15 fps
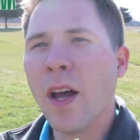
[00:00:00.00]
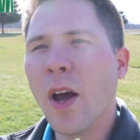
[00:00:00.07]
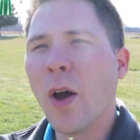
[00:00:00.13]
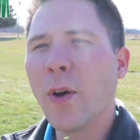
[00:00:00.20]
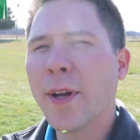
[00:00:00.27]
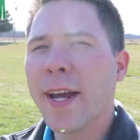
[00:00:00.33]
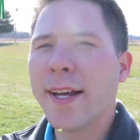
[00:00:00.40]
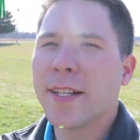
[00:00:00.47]

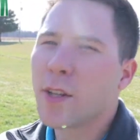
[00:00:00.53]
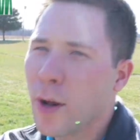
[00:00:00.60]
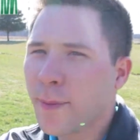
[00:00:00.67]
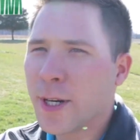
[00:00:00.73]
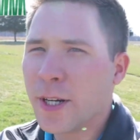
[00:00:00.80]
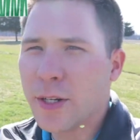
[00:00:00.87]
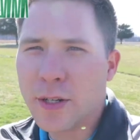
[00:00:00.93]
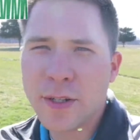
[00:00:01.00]
Okay, so I'm
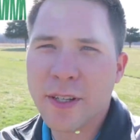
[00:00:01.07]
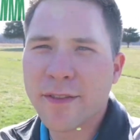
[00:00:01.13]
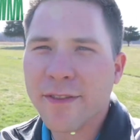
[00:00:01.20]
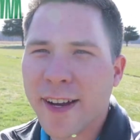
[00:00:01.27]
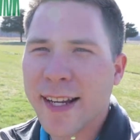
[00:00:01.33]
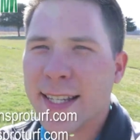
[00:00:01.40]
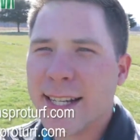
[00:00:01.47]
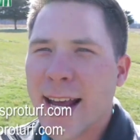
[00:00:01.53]
gonna do some
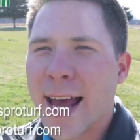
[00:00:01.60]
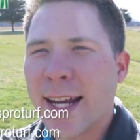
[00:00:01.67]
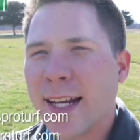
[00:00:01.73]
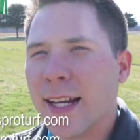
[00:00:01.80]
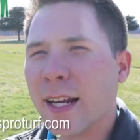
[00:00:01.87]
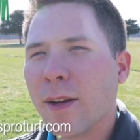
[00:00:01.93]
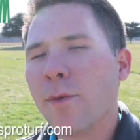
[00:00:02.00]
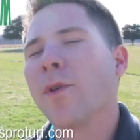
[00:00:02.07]
fancy
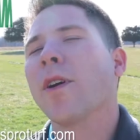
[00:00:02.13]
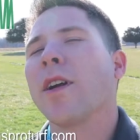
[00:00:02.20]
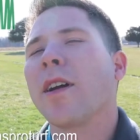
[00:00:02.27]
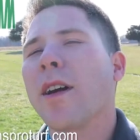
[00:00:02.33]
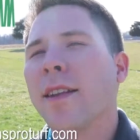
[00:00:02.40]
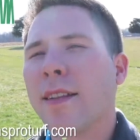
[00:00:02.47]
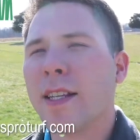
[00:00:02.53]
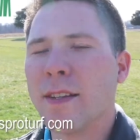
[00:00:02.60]
editing. We're gonna
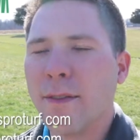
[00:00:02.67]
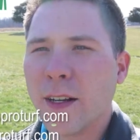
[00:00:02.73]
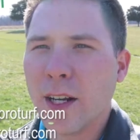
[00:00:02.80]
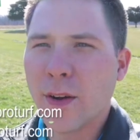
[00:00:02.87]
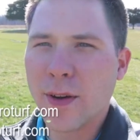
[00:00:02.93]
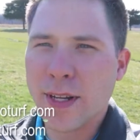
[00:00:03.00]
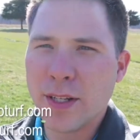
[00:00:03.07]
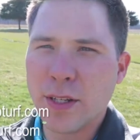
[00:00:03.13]
cut this
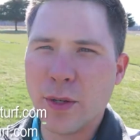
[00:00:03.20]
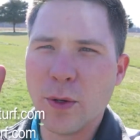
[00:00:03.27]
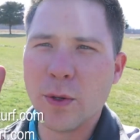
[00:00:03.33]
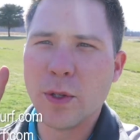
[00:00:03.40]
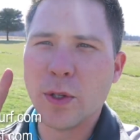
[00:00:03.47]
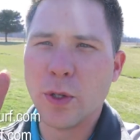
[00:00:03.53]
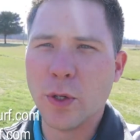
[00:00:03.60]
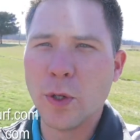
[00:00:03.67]
video into
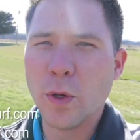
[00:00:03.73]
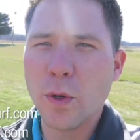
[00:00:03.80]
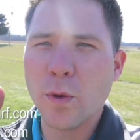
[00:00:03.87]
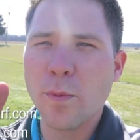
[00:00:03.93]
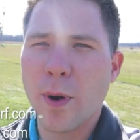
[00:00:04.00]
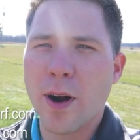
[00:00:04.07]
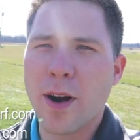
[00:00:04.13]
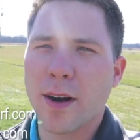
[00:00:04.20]
2
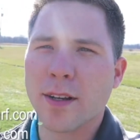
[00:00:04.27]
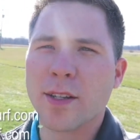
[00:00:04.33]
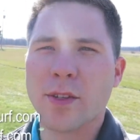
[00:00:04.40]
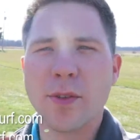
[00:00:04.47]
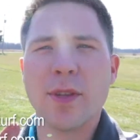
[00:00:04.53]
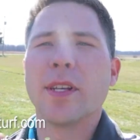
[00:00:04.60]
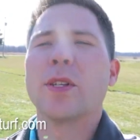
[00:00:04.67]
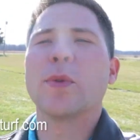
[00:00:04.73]
parts.
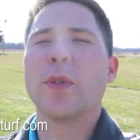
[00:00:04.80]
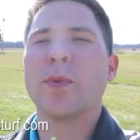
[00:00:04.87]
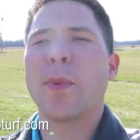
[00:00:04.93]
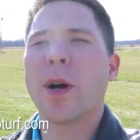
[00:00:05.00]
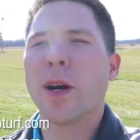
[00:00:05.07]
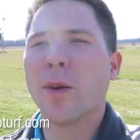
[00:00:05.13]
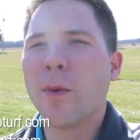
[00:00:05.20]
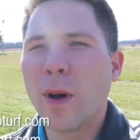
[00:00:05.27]
So this was
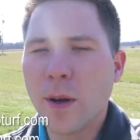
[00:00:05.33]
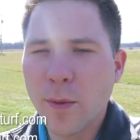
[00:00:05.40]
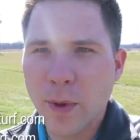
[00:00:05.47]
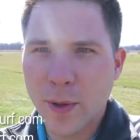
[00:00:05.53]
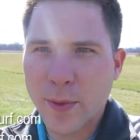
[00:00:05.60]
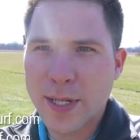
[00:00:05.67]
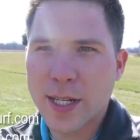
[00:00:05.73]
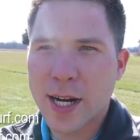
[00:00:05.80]
part 1,
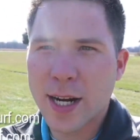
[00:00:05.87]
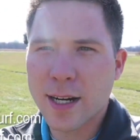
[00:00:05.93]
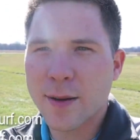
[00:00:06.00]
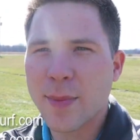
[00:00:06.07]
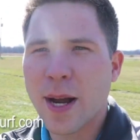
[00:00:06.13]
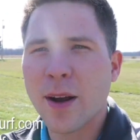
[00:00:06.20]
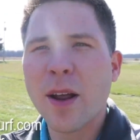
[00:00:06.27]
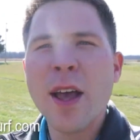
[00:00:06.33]
where we talk
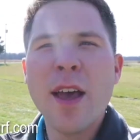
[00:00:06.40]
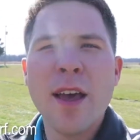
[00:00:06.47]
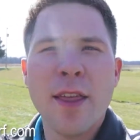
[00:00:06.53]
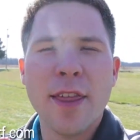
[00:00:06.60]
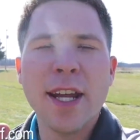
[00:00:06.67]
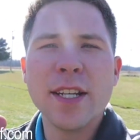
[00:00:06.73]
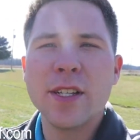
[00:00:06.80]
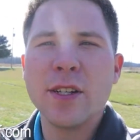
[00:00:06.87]
about
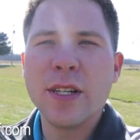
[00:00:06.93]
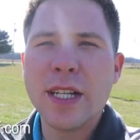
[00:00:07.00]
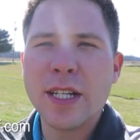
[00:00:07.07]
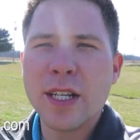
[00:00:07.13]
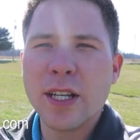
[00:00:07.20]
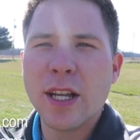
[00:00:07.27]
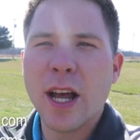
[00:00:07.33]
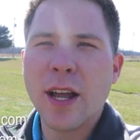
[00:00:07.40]
things you
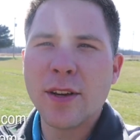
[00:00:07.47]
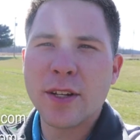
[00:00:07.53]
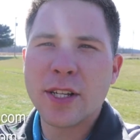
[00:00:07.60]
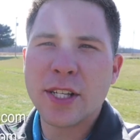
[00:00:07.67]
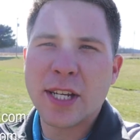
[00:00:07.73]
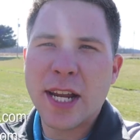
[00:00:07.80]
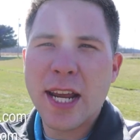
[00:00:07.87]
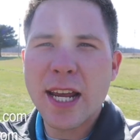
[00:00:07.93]
need to
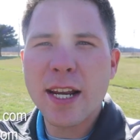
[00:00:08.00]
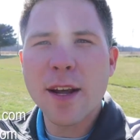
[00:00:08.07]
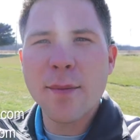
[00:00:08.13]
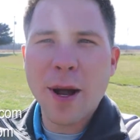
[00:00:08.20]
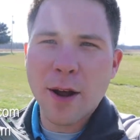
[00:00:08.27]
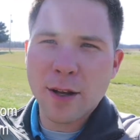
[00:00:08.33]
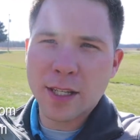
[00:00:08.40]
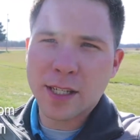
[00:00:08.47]
understand
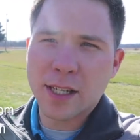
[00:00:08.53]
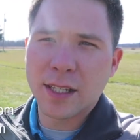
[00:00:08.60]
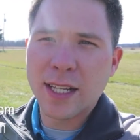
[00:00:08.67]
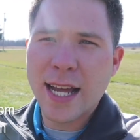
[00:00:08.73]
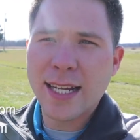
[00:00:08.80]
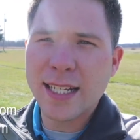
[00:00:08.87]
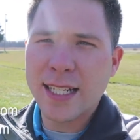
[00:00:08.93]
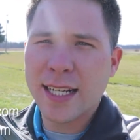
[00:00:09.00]
about
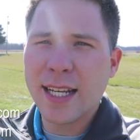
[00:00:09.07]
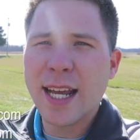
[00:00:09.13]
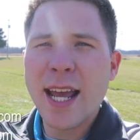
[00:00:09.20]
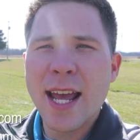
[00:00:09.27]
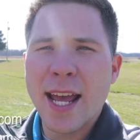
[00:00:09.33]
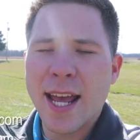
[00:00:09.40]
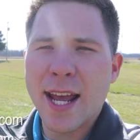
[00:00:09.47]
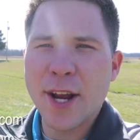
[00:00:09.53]
selecting
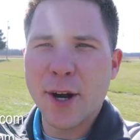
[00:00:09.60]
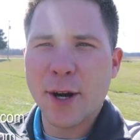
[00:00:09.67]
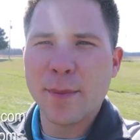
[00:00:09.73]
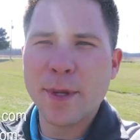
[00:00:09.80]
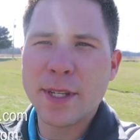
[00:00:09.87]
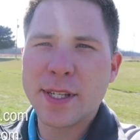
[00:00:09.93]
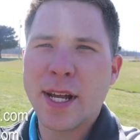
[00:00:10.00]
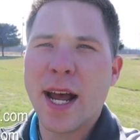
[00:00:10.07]
a
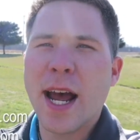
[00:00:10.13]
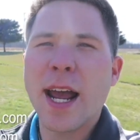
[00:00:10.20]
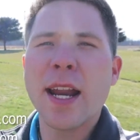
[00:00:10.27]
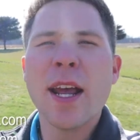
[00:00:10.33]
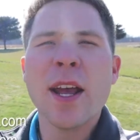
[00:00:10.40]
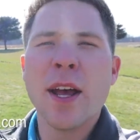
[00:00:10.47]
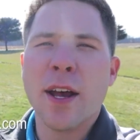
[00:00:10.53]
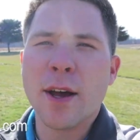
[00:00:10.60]
herbicide,
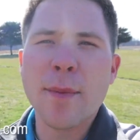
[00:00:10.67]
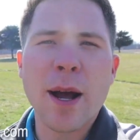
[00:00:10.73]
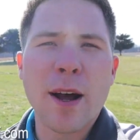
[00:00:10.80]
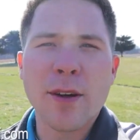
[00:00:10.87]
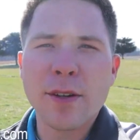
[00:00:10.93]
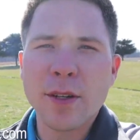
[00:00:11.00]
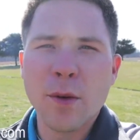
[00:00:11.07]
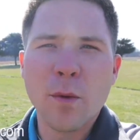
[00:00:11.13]

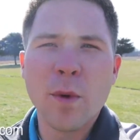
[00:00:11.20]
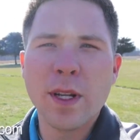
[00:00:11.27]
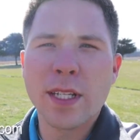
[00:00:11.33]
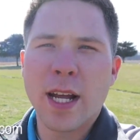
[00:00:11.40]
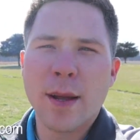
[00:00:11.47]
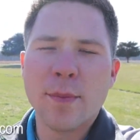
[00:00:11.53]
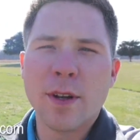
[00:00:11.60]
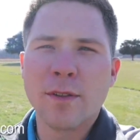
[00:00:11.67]
about what
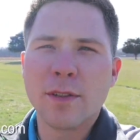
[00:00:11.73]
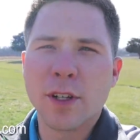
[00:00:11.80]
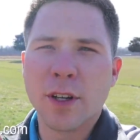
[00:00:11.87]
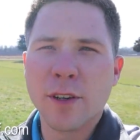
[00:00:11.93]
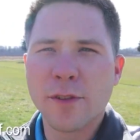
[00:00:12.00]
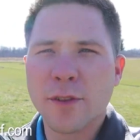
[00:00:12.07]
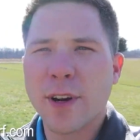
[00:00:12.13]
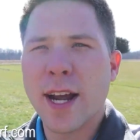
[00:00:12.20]
type of
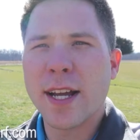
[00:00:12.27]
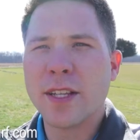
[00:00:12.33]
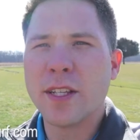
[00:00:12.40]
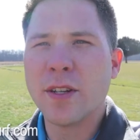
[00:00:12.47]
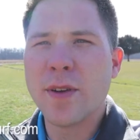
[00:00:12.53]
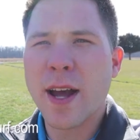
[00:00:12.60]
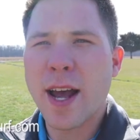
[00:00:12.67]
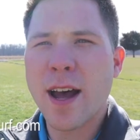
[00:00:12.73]
turf
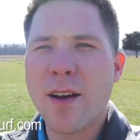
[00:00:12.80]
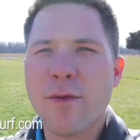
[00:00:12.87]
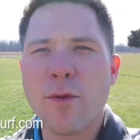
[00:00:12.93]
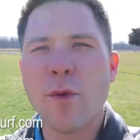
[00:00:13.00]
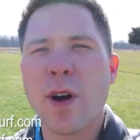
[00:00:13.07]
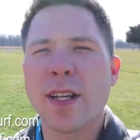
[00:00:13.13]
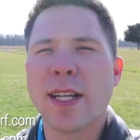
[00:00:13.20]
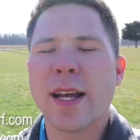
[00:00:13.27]
grass you have,
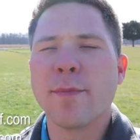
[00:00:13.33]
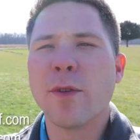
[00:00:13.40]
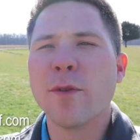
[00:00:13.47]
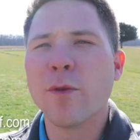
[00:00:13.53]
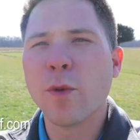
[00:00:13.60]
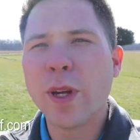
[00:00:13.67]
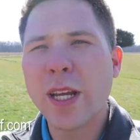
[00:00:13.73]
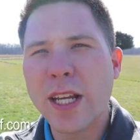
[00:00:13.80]
what type
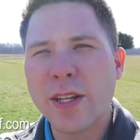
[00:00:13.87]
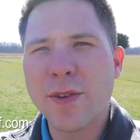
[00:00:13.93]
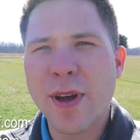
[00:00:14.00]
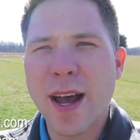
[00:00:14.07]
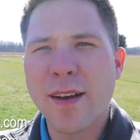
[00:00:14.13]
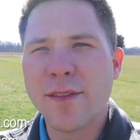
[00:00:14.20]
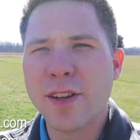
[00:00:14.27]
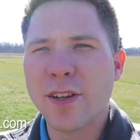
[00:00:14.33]
of weed you
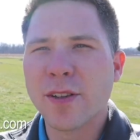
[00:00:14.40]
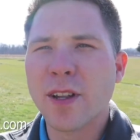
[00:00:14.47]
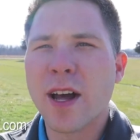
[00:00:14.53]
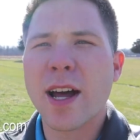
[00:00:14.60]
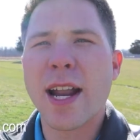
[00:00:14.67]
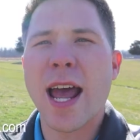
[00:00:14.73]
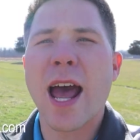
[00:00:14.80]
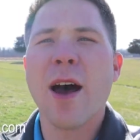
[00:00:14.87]
have in your
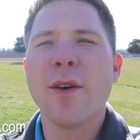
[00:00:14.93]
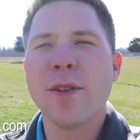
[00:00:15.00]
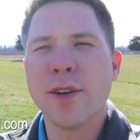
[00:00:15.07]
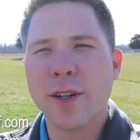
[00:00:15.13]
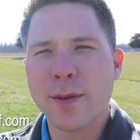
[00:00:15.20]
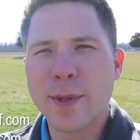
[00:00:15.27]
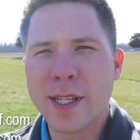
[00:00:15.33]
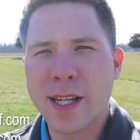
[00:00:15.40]
lawn, how the
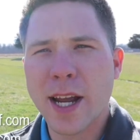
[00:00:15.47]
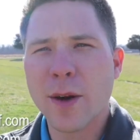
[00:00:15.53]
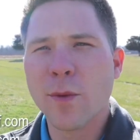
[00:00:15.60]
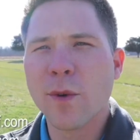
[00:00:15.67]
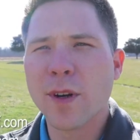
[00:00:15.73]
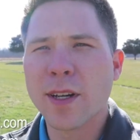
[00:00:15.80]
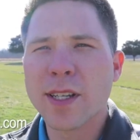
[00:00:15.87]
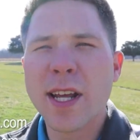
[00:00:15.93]
herbicide
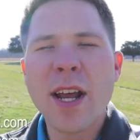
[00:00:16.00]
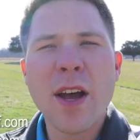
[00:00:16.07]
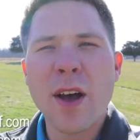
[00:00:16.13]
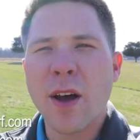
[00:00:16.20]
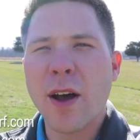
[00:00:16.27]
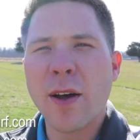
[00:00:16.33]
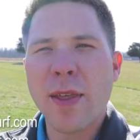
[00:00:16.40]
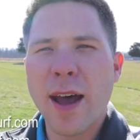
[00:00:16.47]
works,
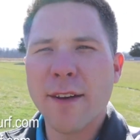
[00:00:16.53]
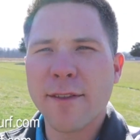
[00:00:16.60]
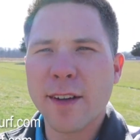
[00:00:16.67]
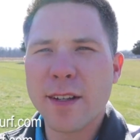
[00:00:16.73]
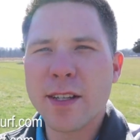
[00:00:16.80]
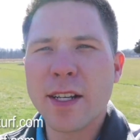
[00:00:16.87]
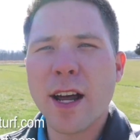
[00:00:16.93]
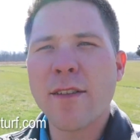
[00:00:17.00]
all that
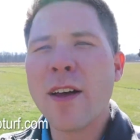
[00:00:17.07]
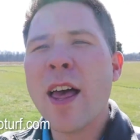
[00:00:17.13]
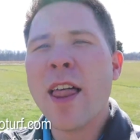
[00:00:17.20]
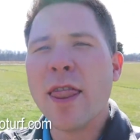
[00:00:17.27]
fun stuff.